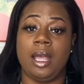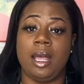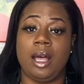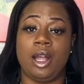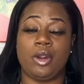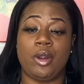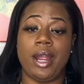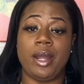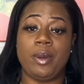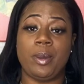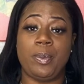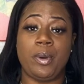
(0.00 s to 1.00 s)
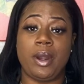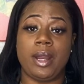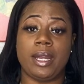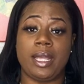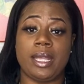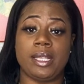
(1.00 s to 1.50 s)
A credit report
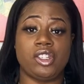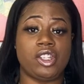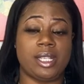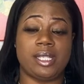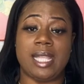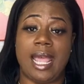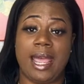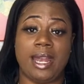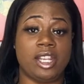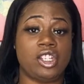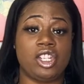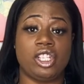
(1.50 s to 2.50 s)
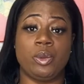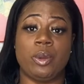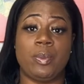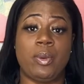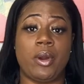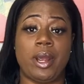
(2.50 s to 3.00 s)
is just that. It's just a
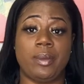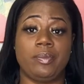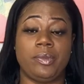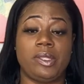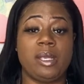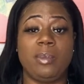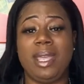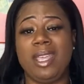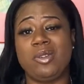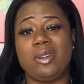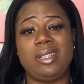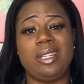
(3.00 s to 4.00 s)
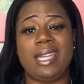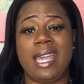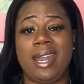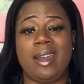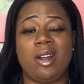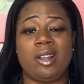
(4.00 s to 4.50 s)
report. To me, you could look
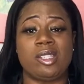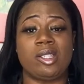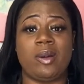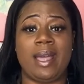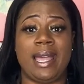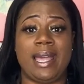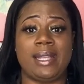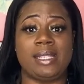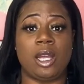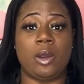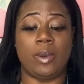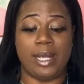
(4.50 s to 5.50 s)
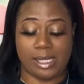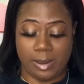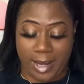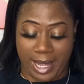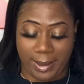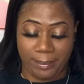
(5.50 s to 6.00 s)
at it also as a
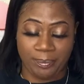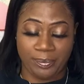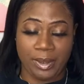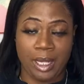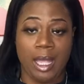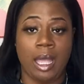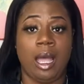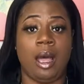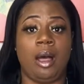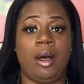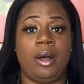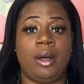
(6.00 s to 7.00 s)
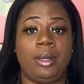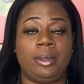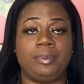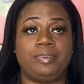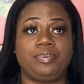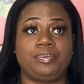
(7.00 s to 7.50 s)
resume. Um,